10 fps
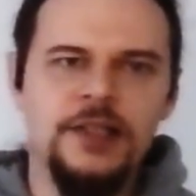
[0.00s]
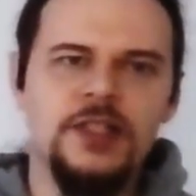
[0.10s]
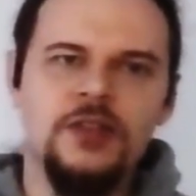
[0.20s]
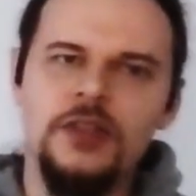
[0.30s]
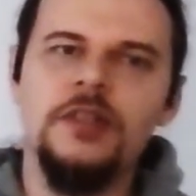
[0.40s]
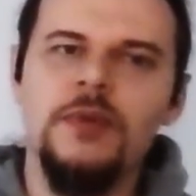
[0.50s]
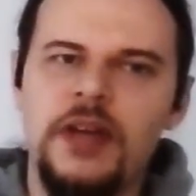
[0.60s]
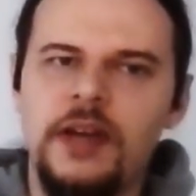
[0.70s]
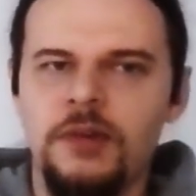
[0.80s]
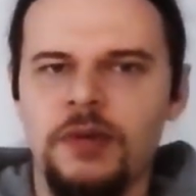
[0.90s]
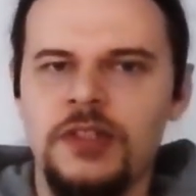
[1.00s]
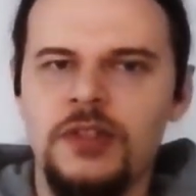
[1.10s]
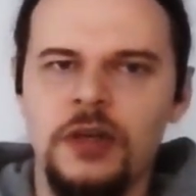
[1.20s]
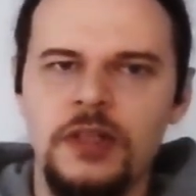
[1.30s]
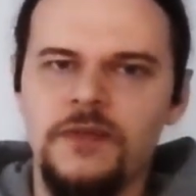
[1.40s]
I started where everyone
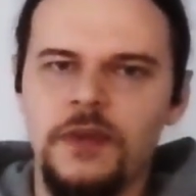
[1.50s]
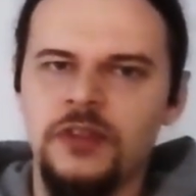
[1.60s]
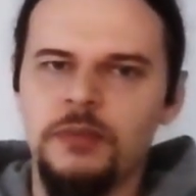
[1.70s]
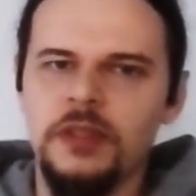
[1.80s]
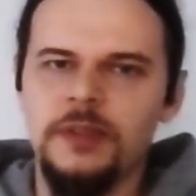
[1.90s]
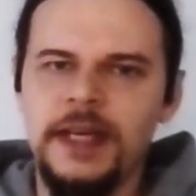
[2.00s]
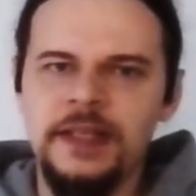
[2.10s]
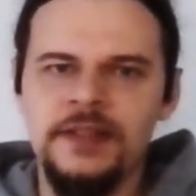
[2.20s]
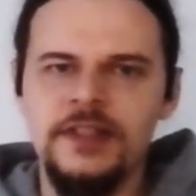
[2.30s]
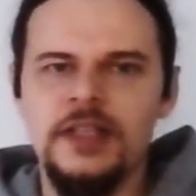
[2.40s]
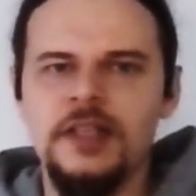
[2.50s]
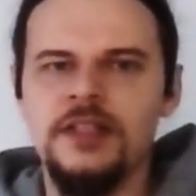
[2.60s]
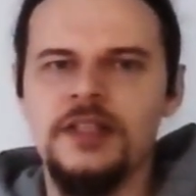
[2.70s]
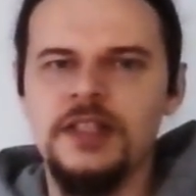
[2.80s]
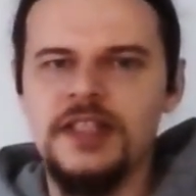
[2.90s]
starts: vulnerable
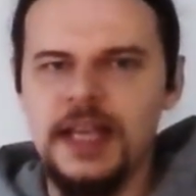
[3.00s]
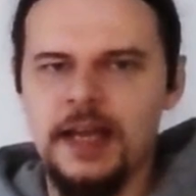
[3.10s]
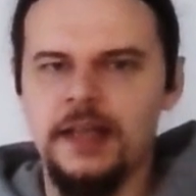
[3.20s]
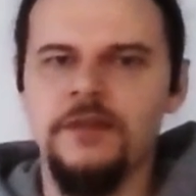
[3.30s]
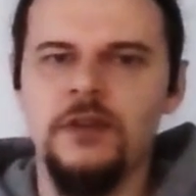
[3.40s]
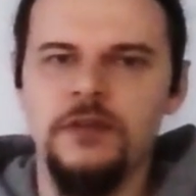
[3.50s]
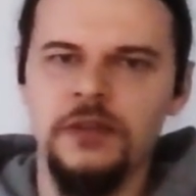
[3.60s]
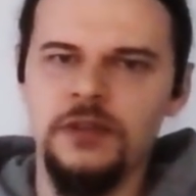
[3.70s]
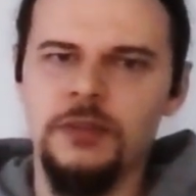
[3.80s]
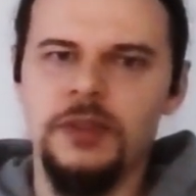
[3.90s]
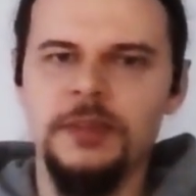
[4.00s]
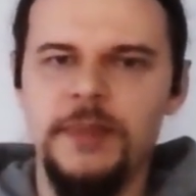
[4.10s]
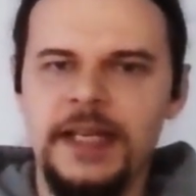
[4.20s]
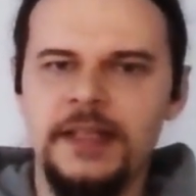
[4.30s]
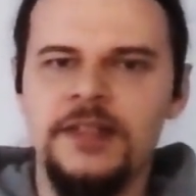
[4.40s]
dependencies, scanning for vulnerable
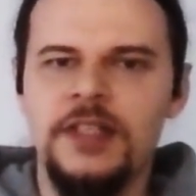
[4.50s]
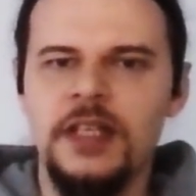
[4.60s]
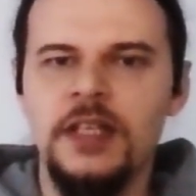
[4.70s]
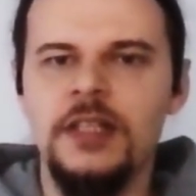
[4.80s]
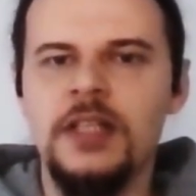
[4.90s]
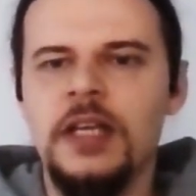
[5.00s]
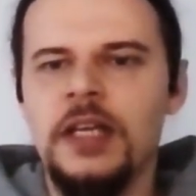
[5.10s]
dependencies,